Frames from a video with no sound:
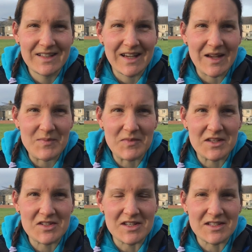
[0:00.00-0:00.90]
and
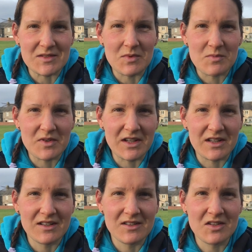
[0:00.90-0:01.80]
that Jesus will
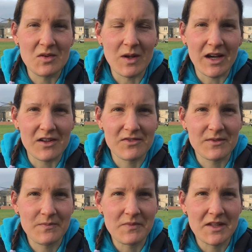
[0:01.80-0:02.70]
bring new
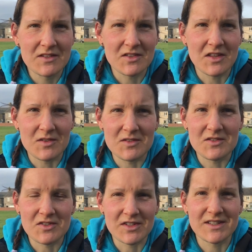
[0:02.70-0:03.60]
life to those
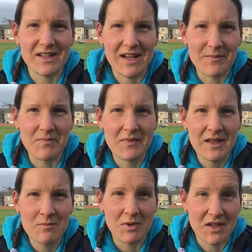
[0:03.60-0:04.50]
who trust in
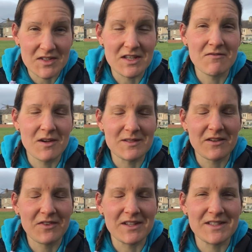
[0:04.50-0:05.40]
him because he rose
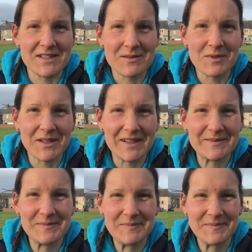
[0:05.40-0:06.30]
that first Easter
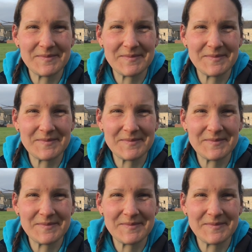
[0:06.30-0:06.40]
morning.